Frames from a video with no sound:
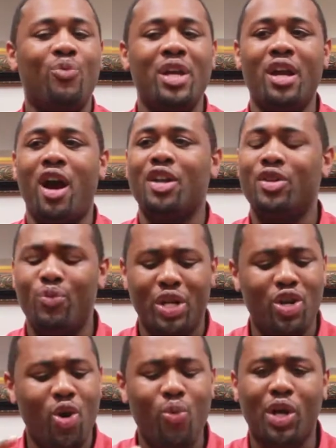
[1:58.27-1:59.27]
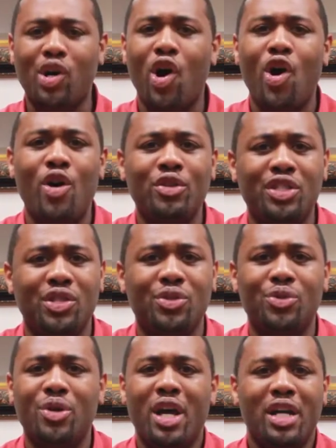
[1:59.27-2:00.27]
We know we're called
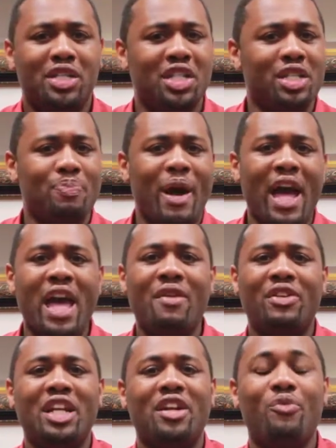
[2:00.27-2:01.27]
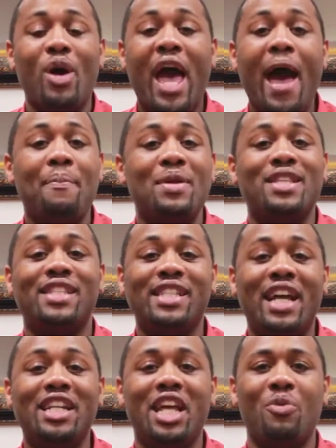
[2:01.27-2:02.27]
to, just by evidence of what happened
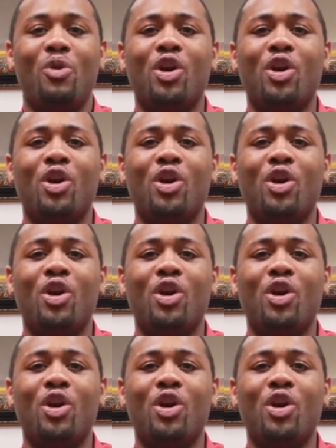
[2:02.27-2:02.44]
Sunday, we're